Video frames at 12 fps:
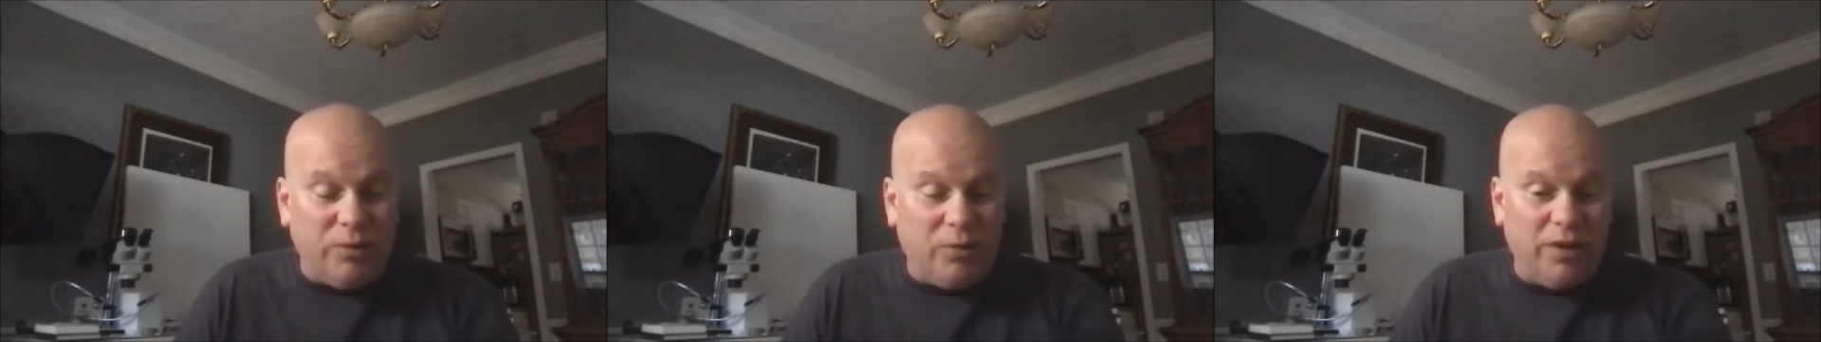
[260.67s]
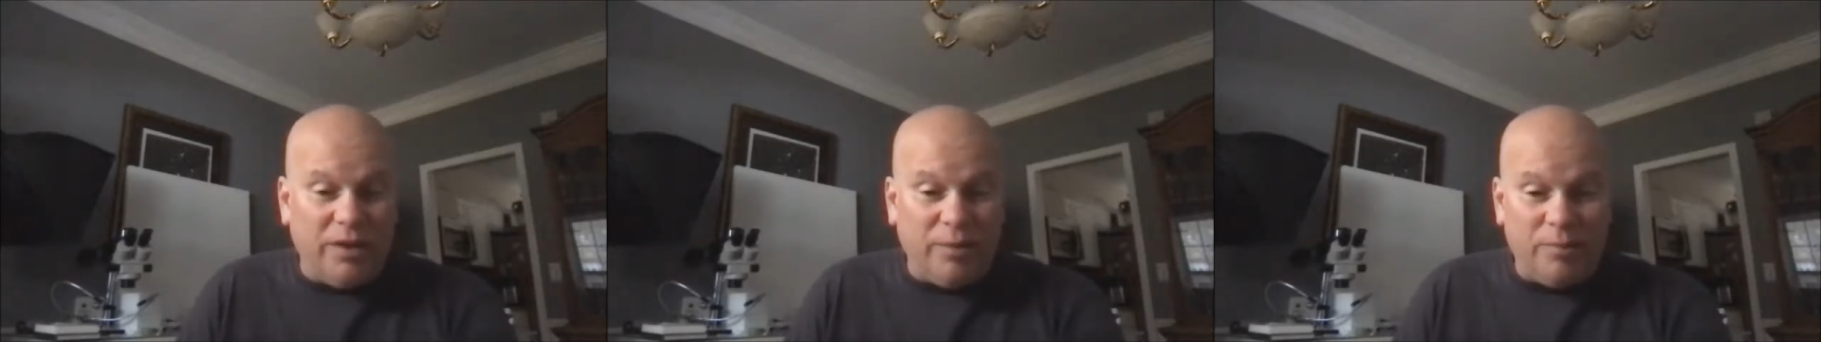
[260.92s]

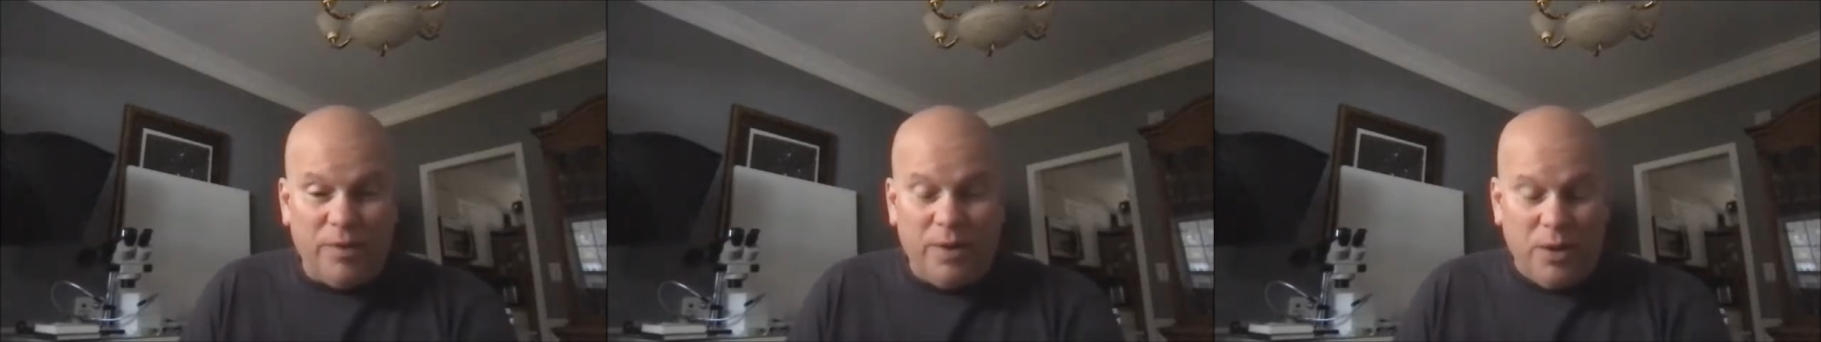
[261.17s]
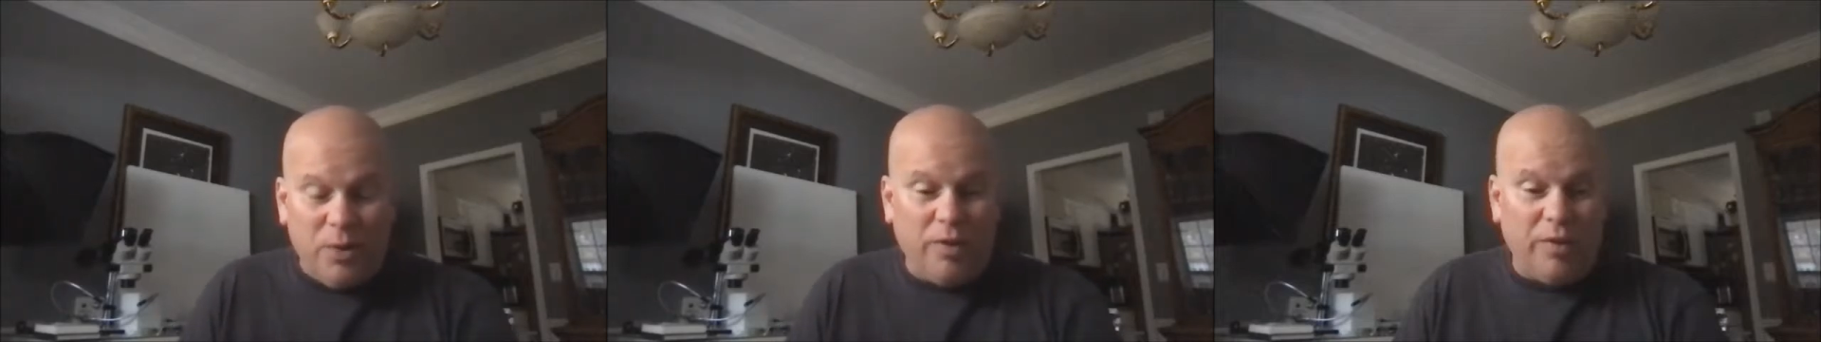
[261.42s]
with
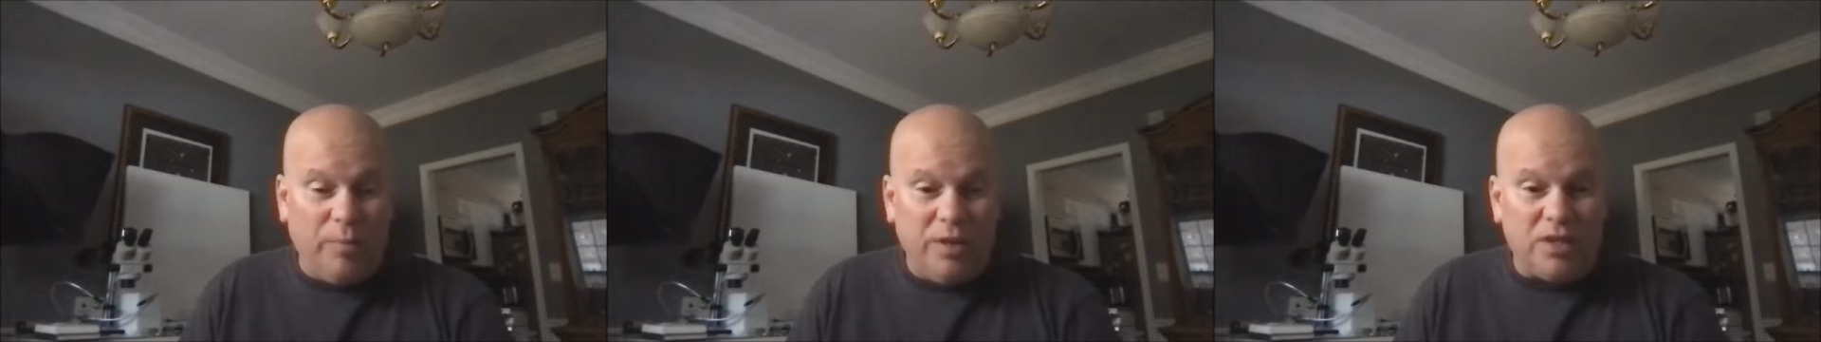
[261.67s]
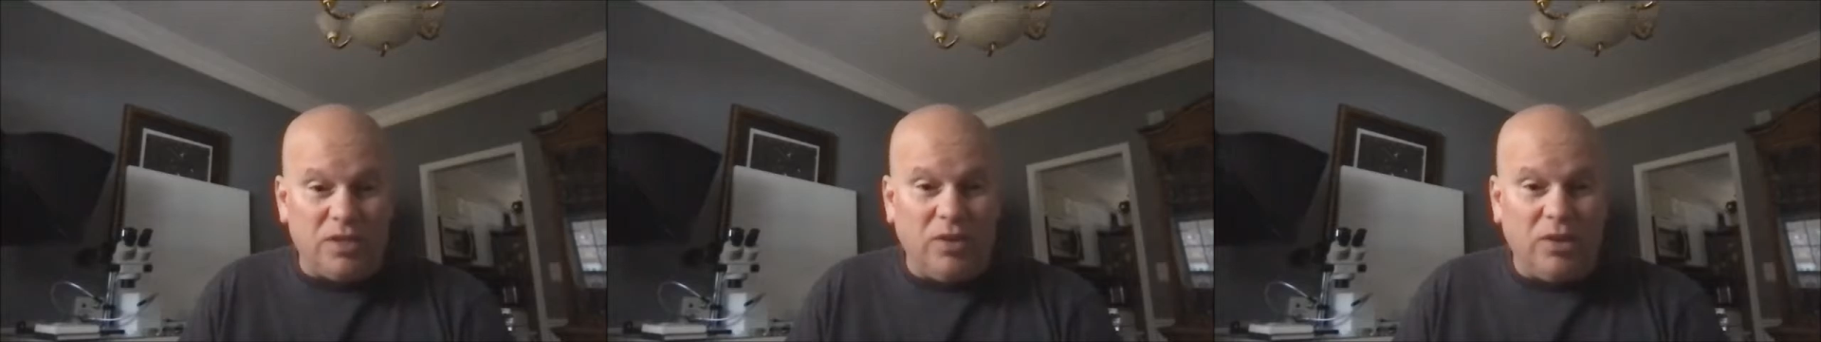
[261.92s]
a
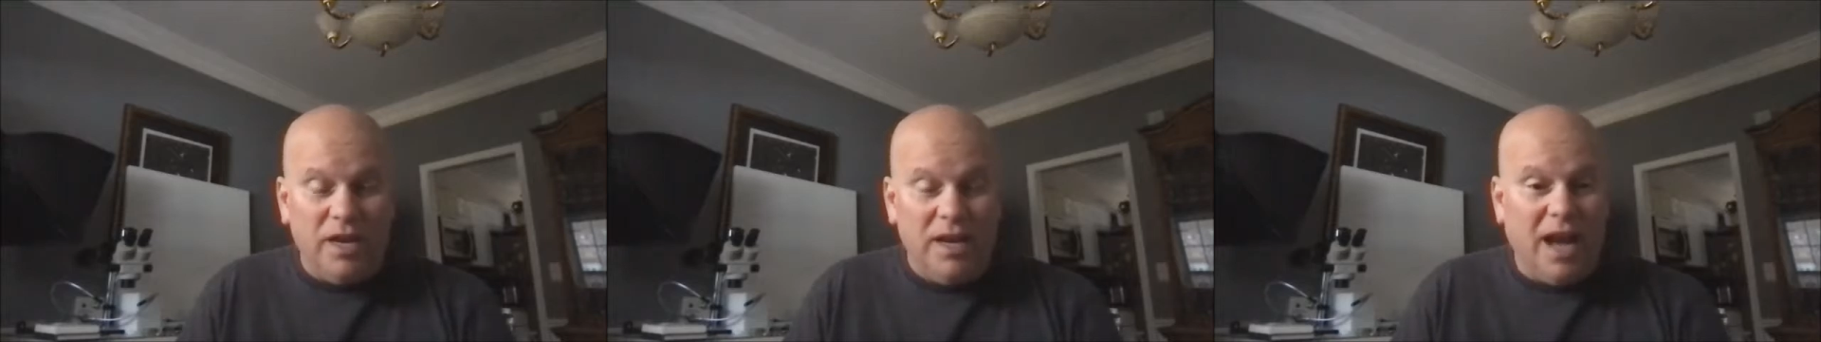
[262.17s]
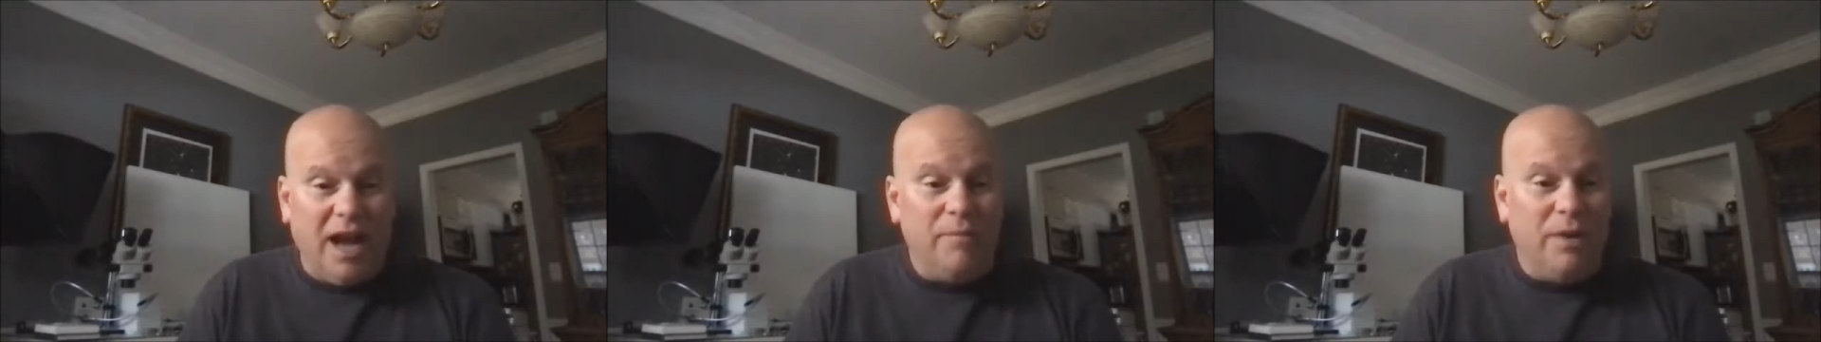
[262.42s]
pistol,
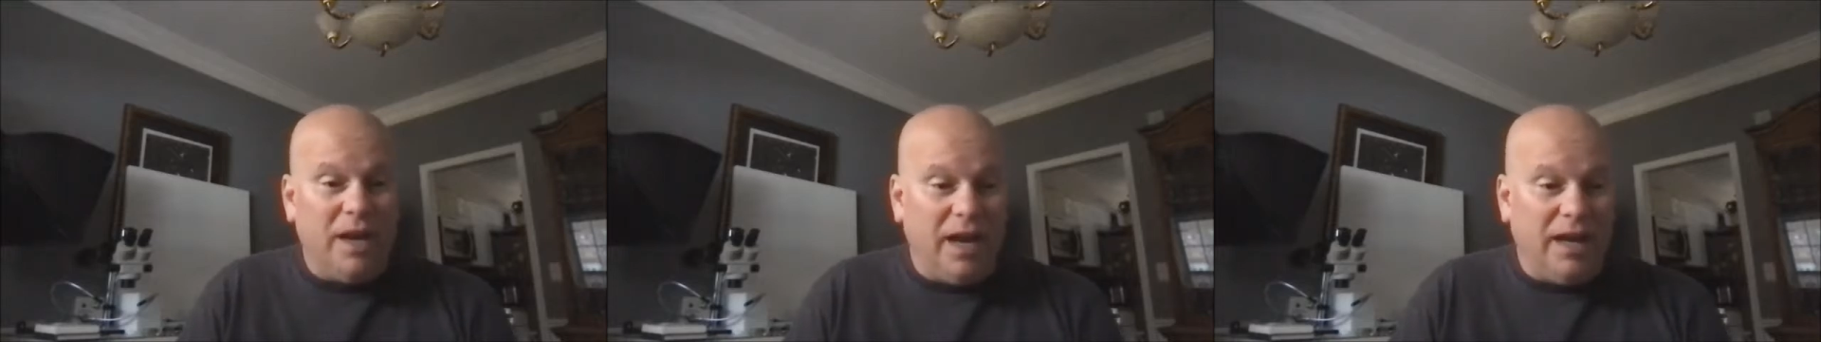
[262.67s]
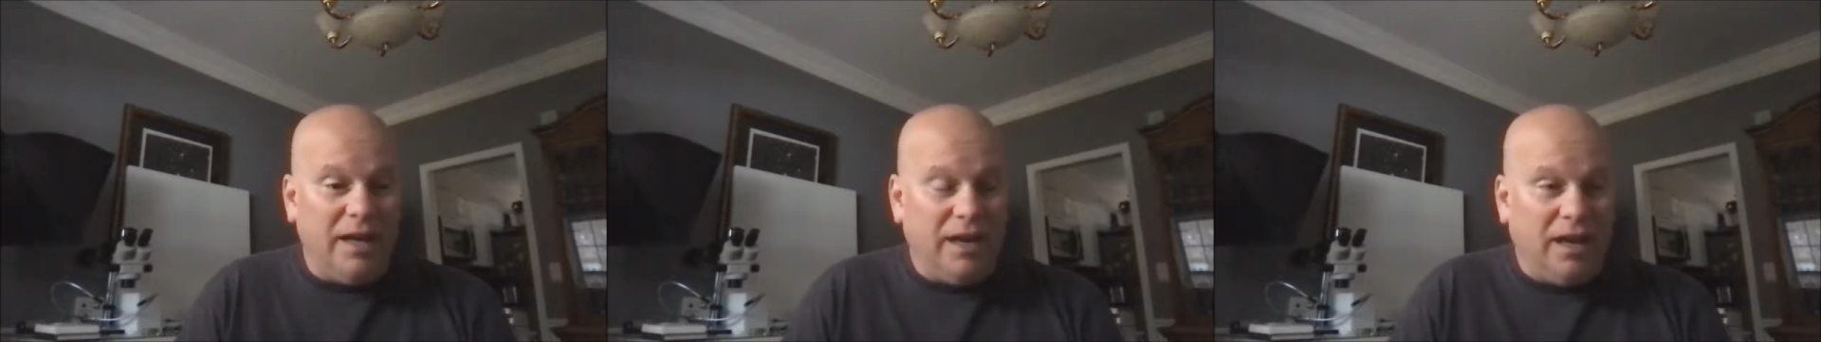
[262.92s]
I'm not